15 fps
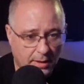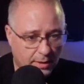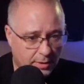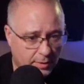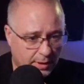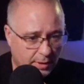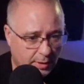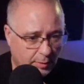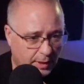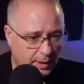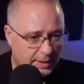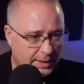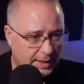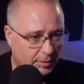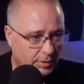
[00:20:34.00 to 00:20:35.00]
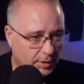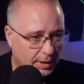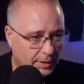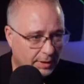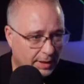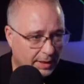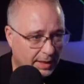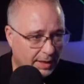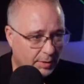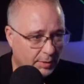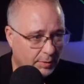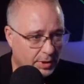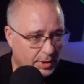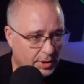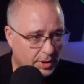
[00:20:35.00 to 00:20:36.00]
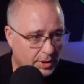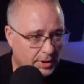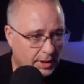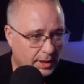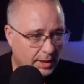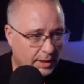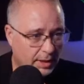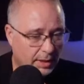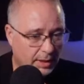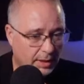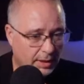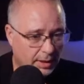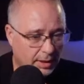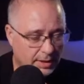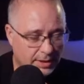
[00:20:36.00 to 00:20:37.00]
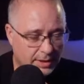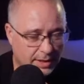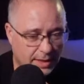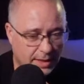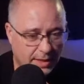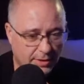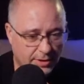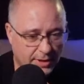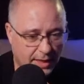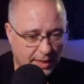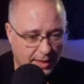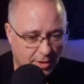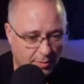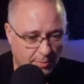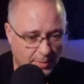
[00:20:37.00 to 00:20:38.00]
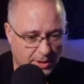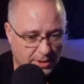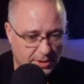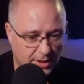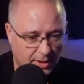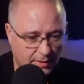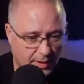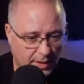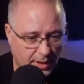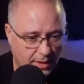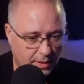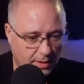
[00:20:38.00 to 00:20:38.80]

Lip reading: I don't want to download it. Then now the question is, see, here's that hit or miss thing, right?